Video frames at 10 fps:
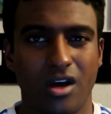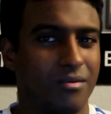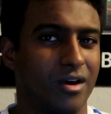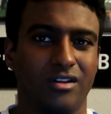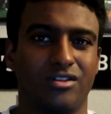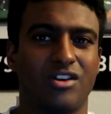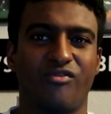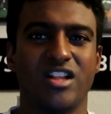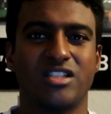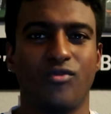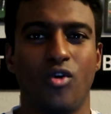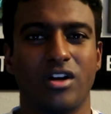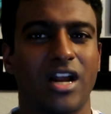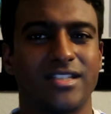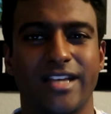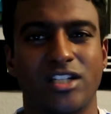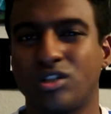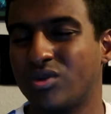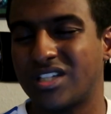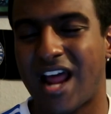But defensive
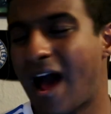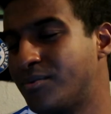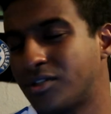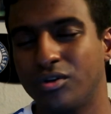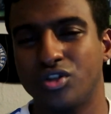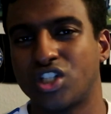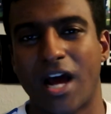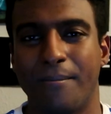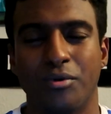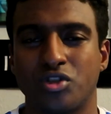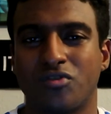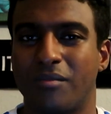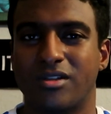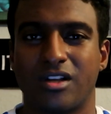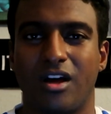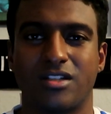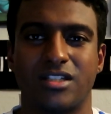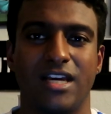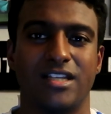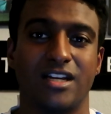organisation was an absolute shambles from us last
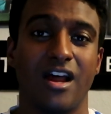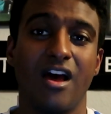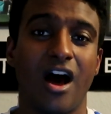season.